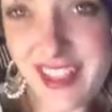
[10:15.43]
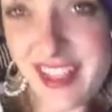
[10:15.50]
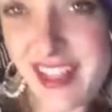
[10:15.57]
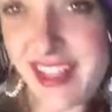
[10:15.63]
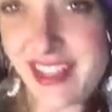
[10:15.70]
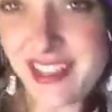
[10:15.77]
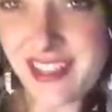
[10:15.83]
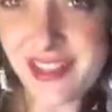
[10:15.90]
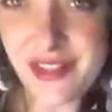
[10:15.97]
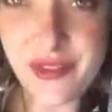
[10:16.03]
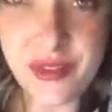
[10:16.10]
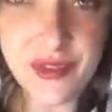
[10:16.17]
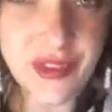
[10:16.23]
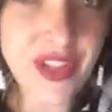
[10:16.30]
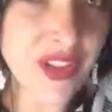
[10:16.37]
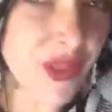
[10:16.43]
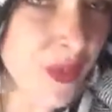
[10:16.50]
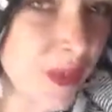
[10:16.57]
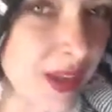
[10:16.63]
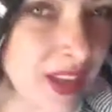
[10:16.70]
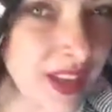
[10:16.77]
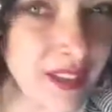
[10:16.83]
Kind of just grooving in the
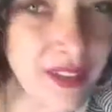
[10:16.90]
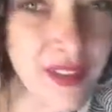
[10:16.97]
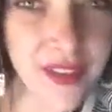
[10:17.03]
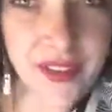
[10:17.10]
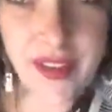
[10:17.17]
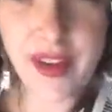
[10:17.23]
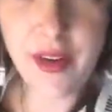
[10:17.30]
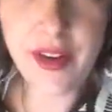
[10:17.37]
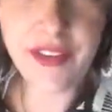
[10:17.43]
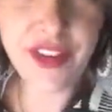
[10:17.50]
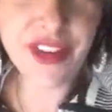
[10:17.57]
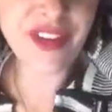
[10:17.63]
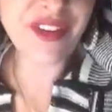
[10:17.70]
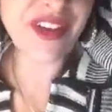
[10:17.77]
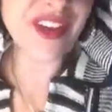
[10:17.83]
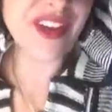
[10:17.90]
waves of however you